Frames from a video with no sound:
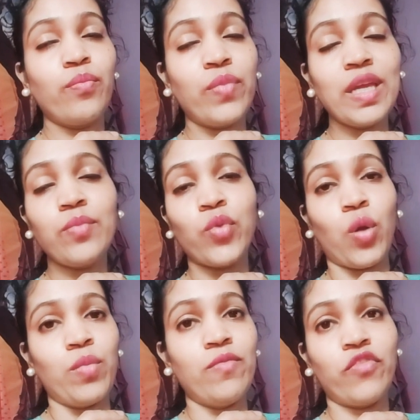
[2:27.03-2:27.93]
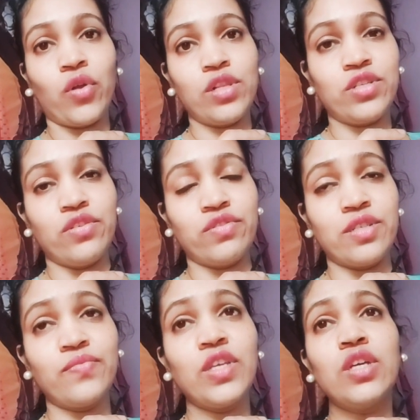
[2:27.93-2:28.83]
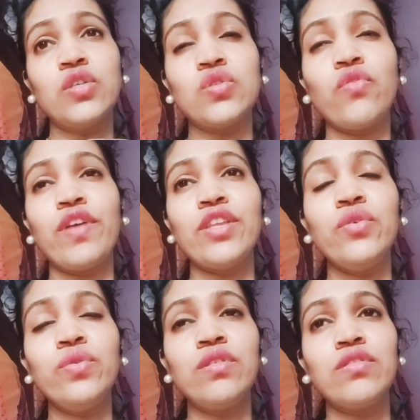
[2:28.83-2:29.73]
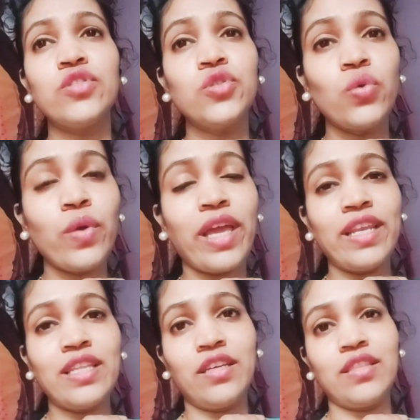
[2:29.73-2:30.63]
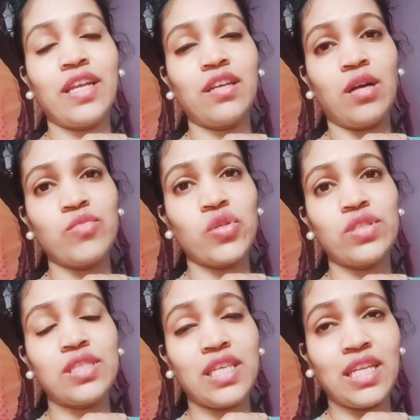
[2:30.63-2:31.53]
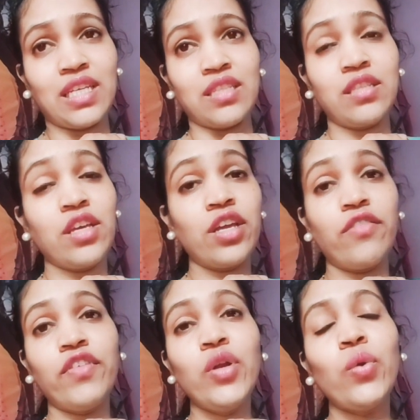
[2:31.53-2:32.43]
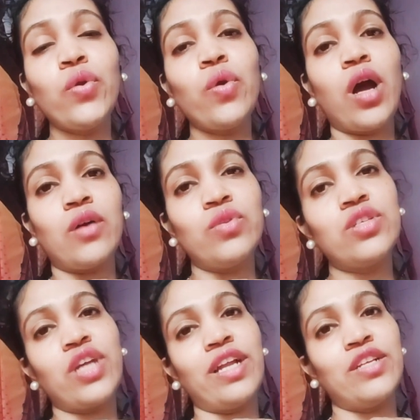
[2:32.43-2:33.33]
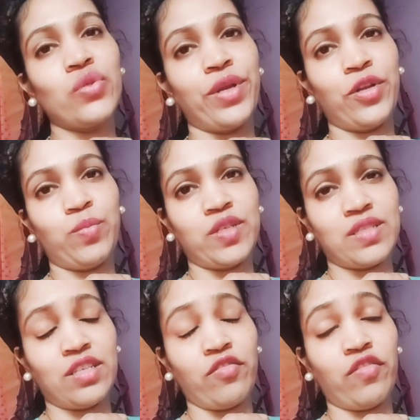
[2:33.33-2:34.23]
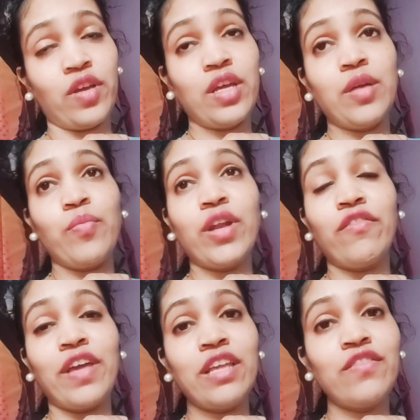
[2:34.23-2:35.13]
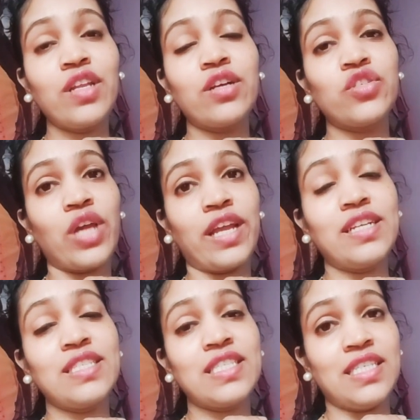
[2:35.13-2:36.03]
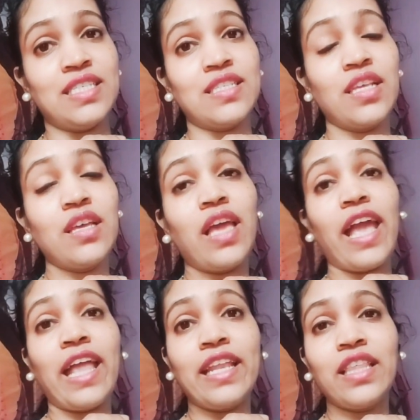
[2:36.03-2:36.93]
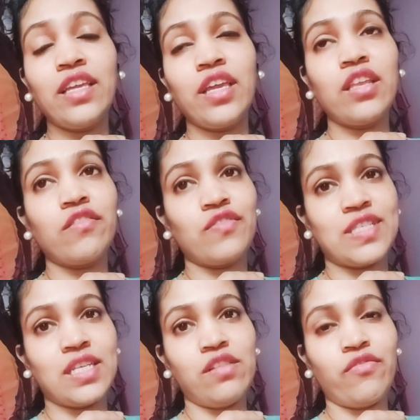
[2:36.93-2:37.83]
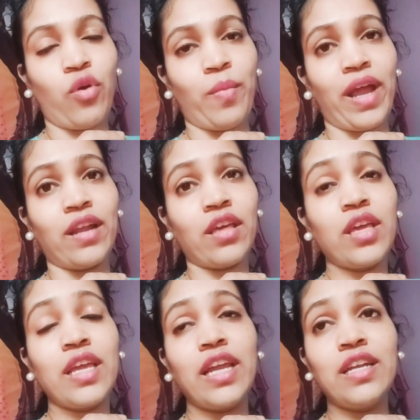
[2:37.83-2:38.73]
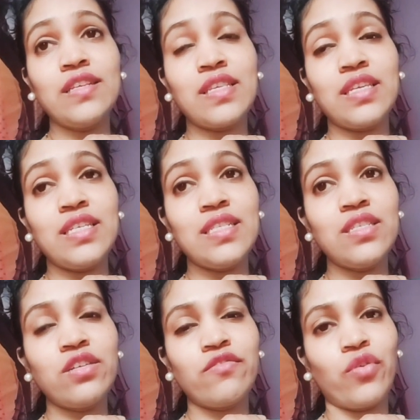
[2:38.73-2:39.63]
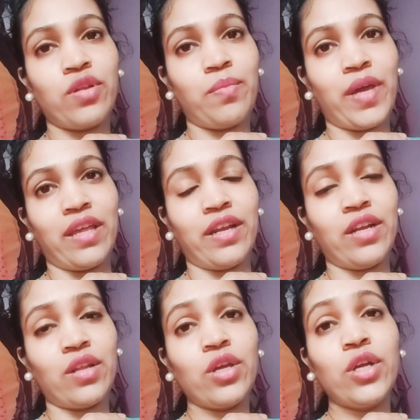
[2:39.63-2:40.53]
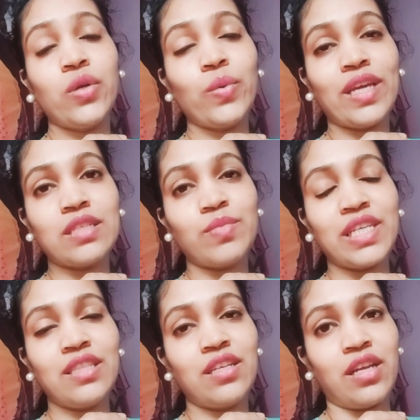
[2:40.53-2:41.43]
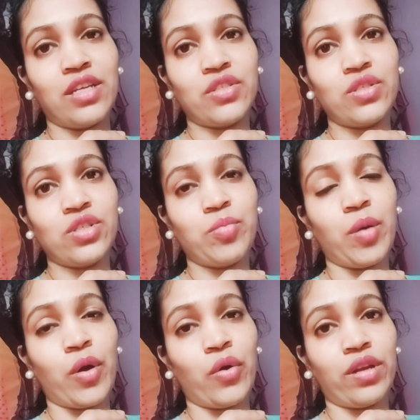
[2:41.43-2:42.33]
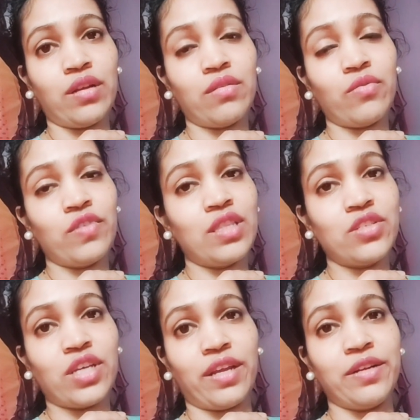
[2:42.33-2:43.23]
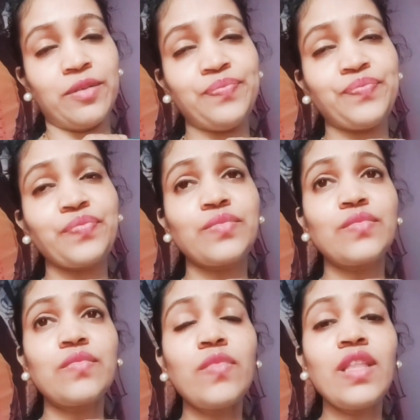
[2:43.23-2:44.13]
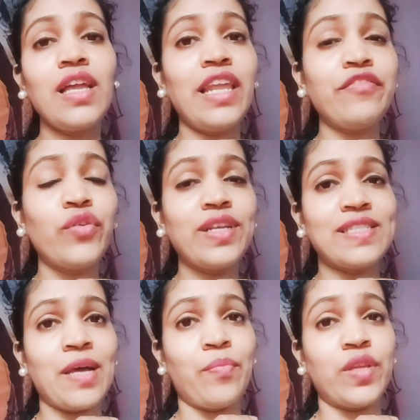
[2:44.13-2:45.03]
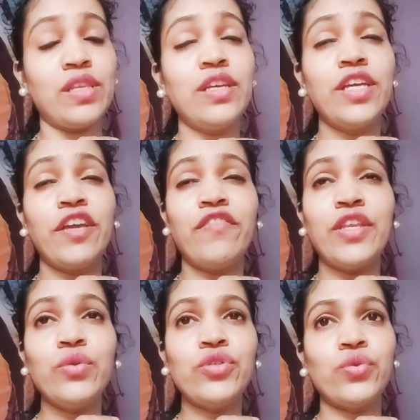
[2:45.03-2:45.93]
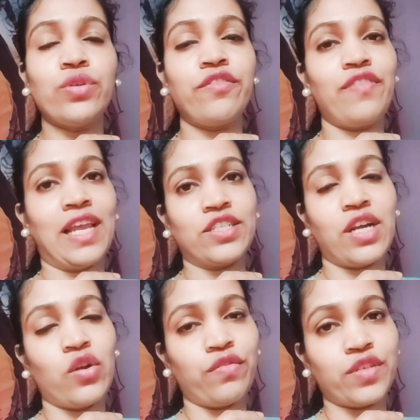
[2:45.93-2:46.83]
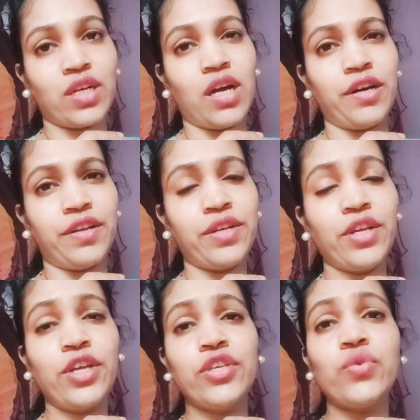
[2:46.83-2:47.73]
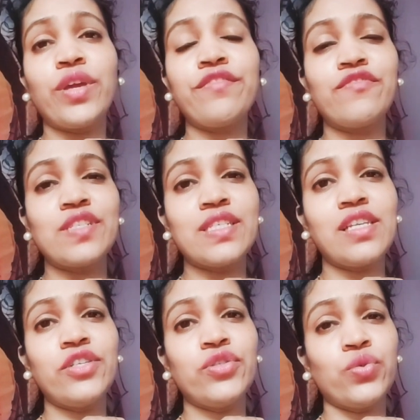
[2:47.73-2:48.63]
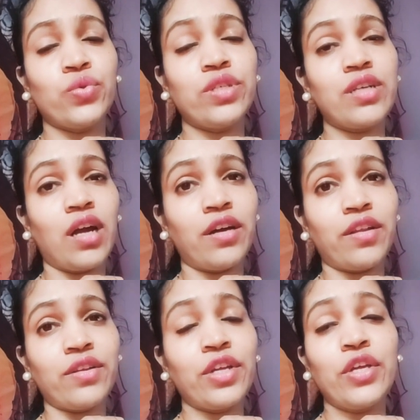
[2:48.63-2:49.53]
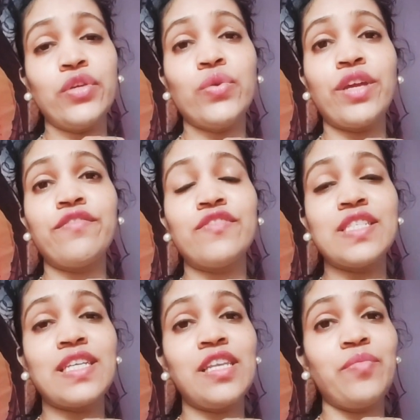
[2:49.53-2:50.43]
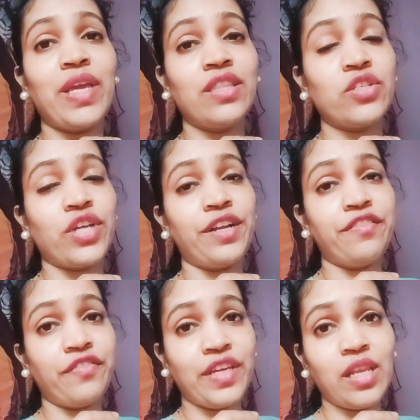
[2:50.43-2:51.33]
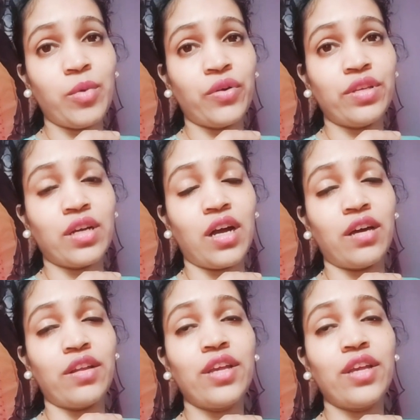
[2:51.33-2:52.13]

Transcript: big problem for all children. So when you show anything that comes on screen, we don't know how the child is going to perceive. But whenever a child sees anything in a physical format, it is easier for a parent to explain the relationship about it with the child. Like for example, when you show a flashcard of a car, you can physically show the car, you can physically make the child feel about the car.